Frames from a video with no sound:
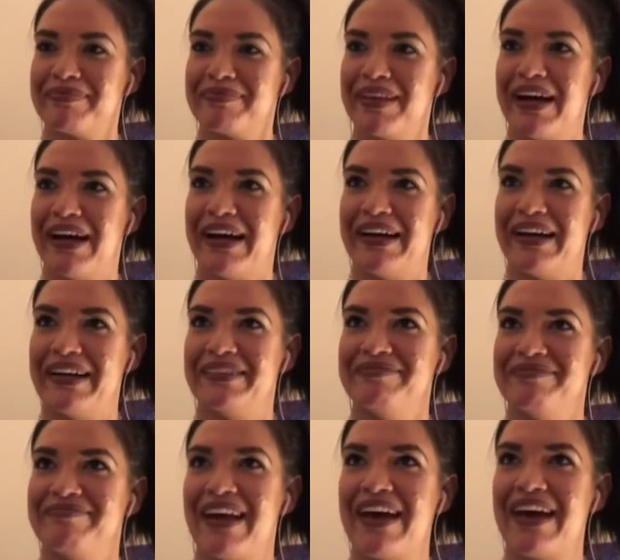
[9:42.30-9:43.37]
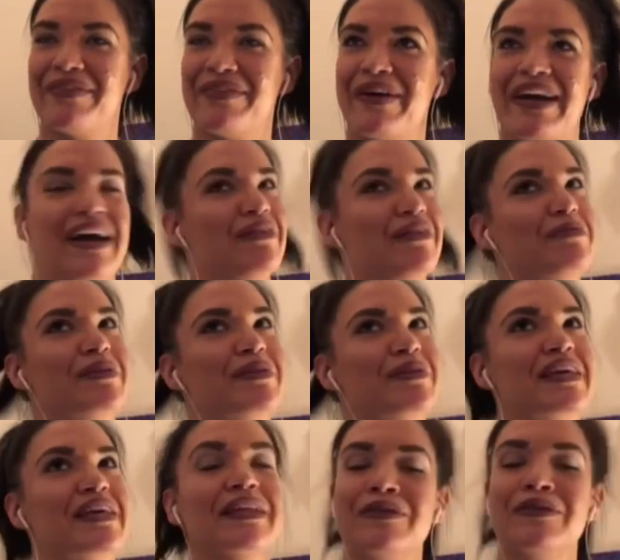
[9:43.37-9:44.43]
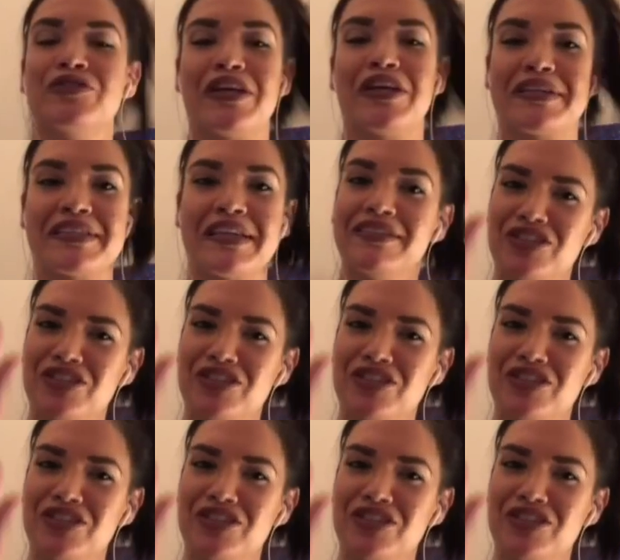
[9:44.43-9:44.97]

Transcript: how do I put this? A little jealousy,